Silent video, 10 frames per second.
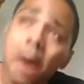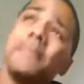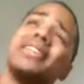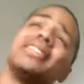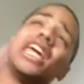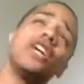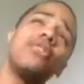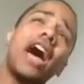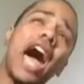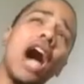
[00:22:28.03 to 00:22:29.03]
Be safe
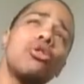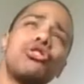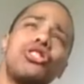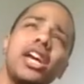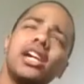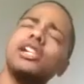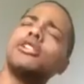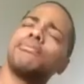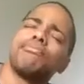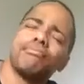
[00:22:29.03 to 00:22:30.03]
out there
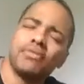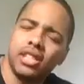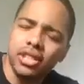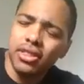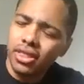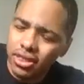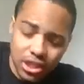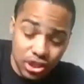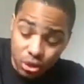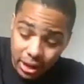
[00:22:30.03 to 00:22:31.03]
in
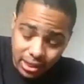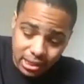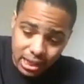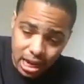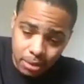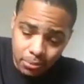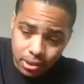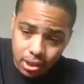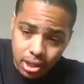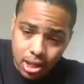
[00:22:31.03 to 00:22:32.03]
these crazy times.
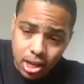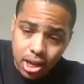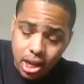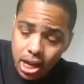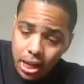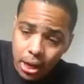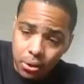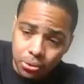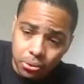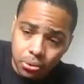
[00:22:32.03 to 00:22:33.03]
And
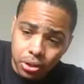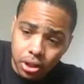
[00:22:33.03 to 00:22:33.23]
I'll